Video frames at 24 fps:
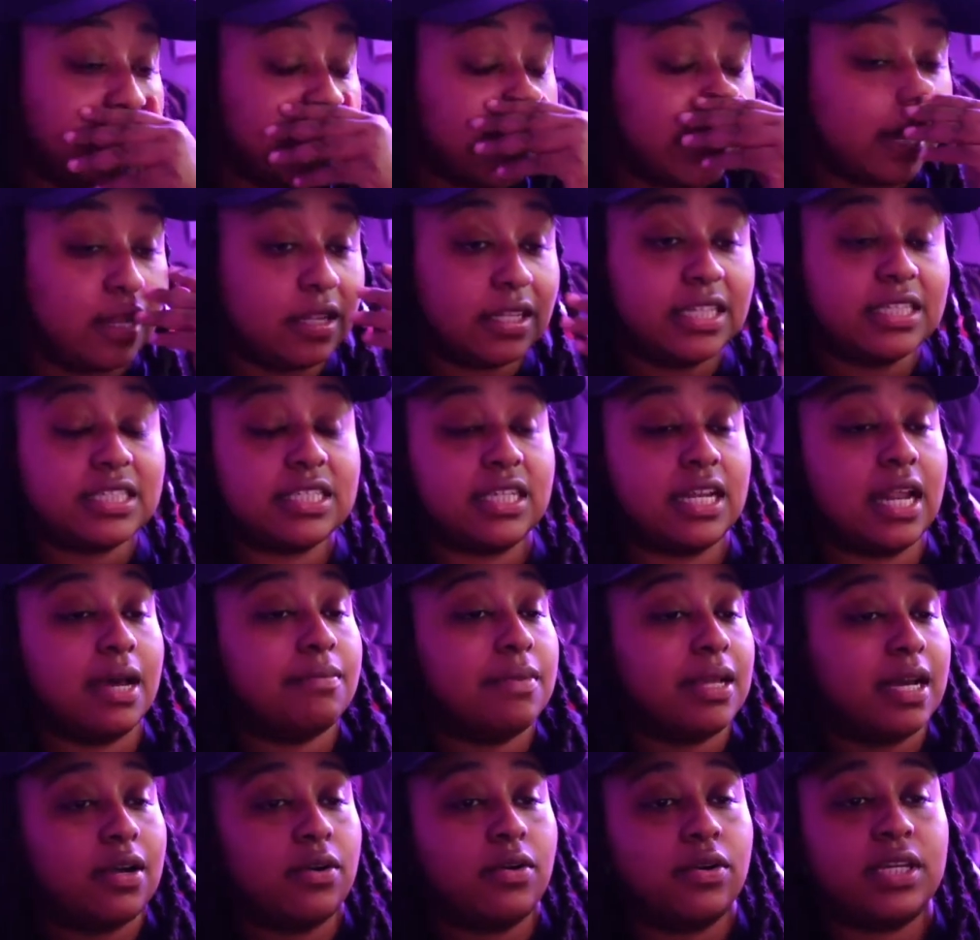Y'all, listen, I'm
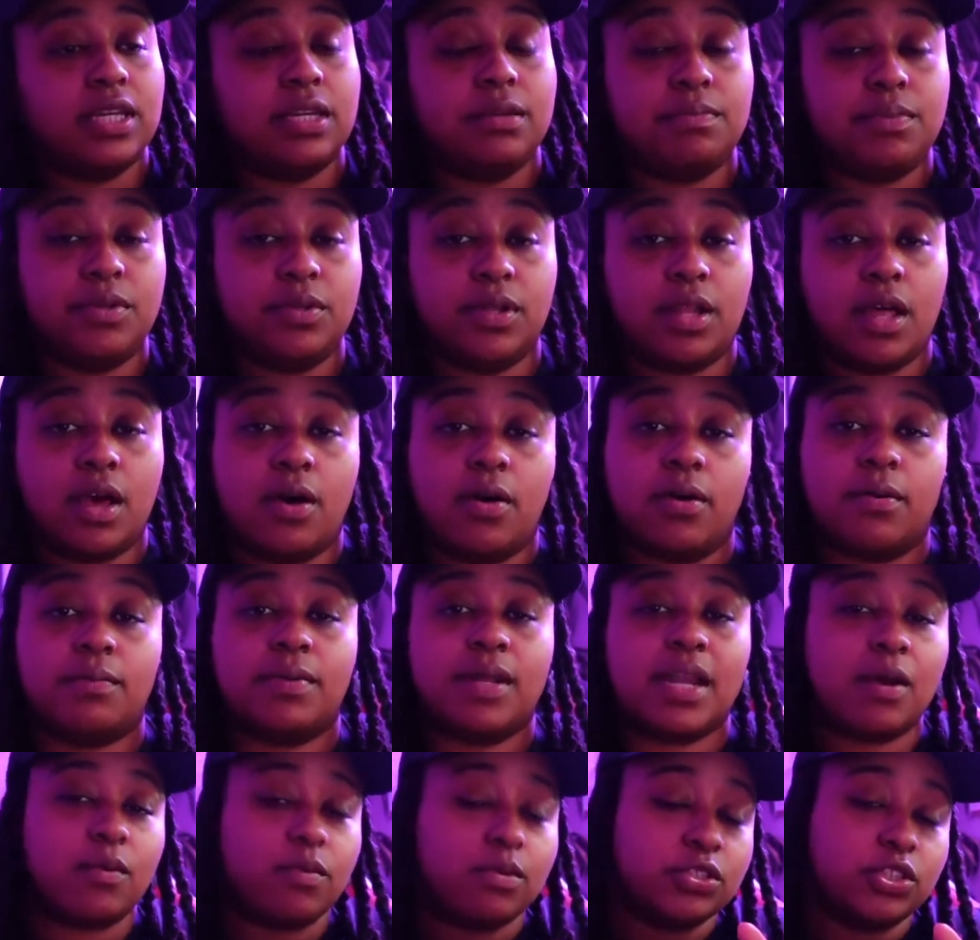not going to keep you long,
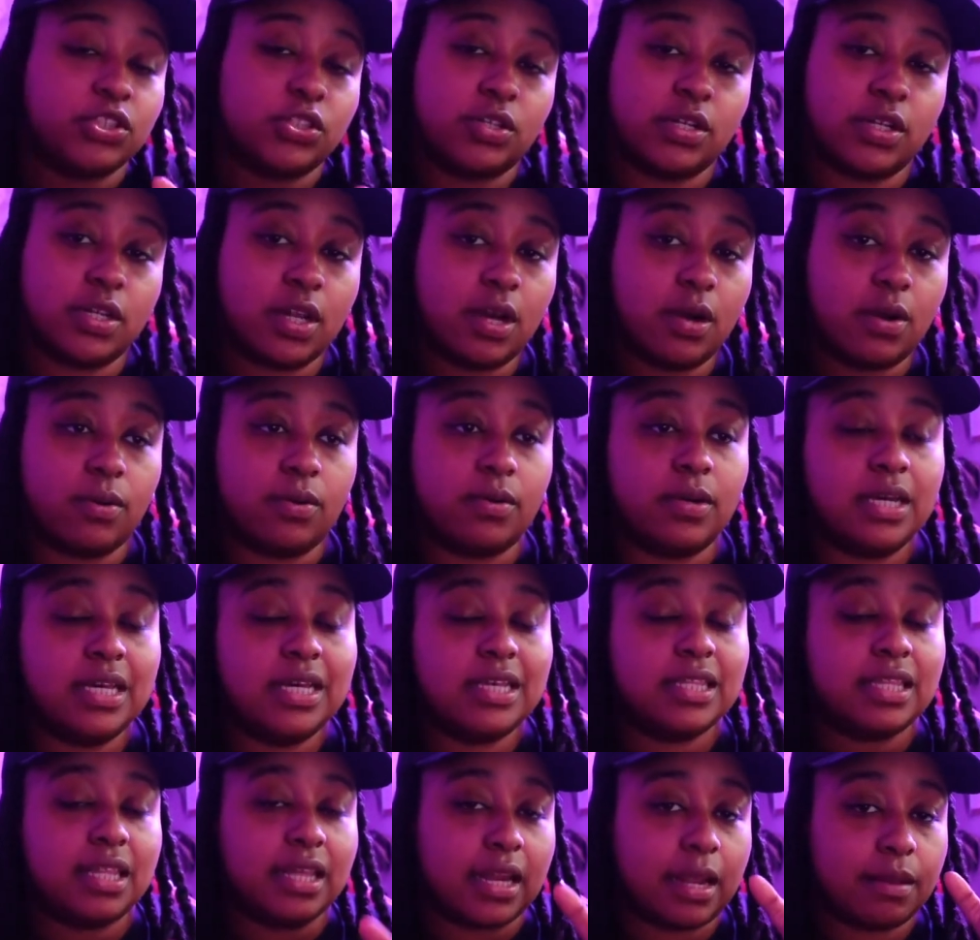but I want you to know
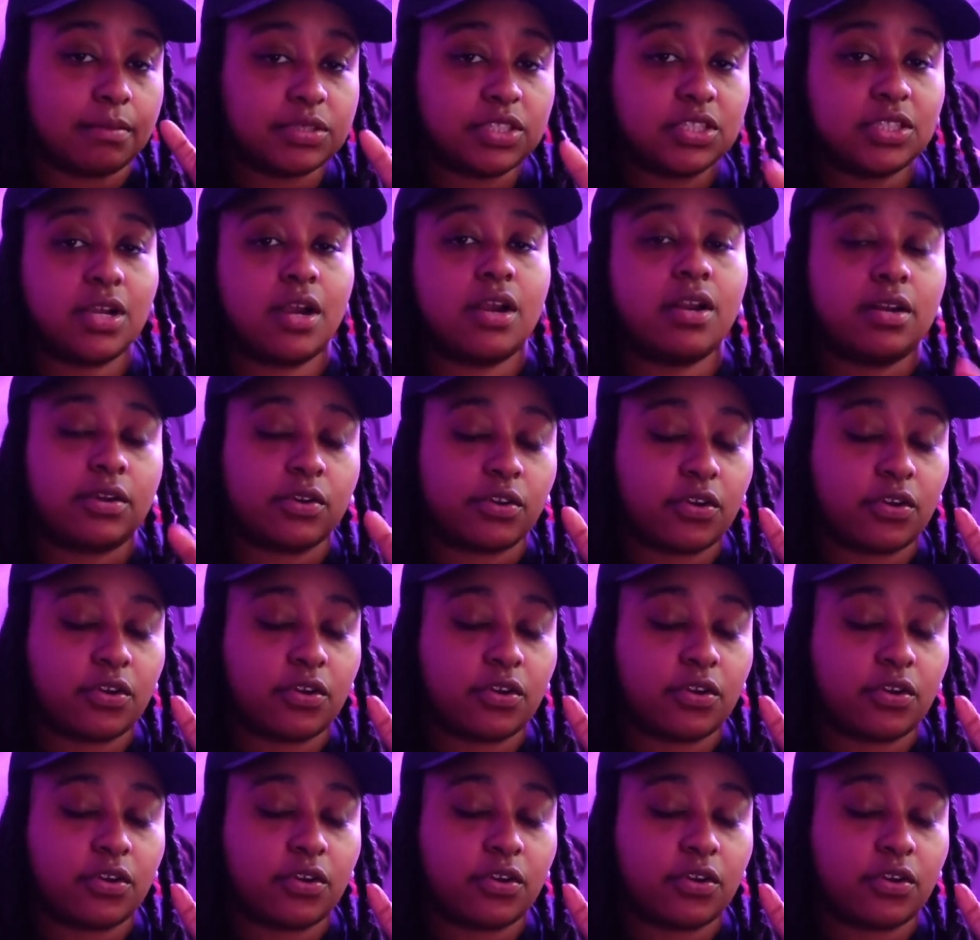that I'm starting